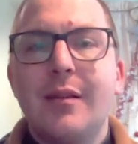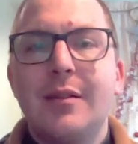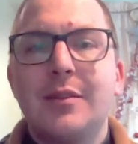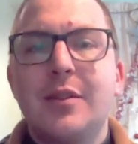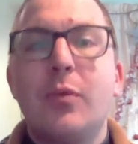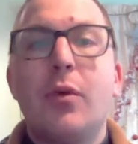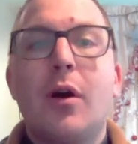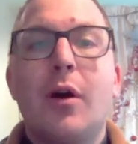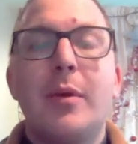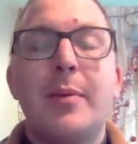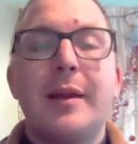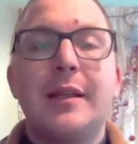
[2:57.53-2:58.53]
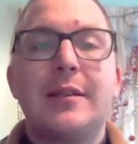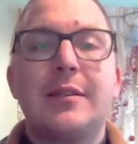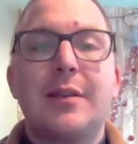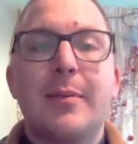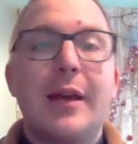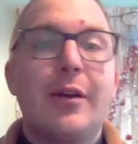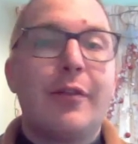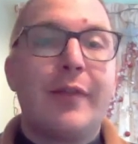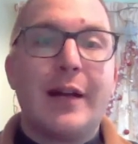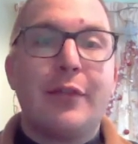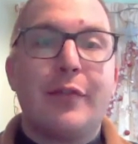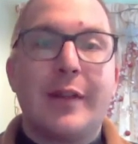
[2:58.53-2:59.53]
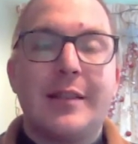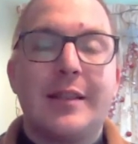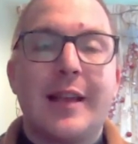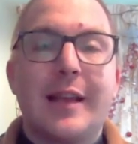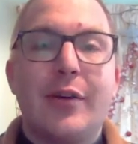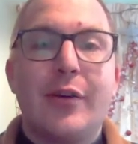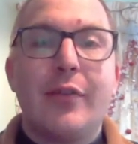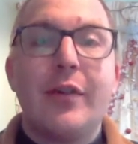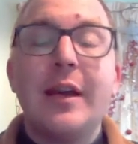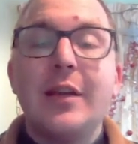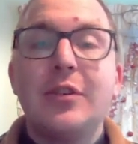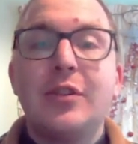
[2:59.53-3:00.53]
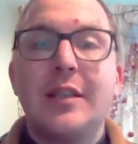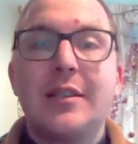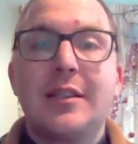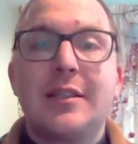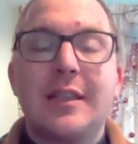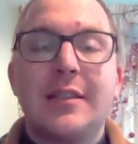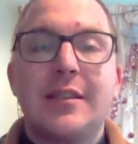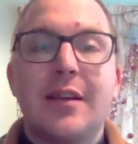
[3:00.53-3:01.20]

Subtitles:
So what are we to make of Advent then, of Jesus's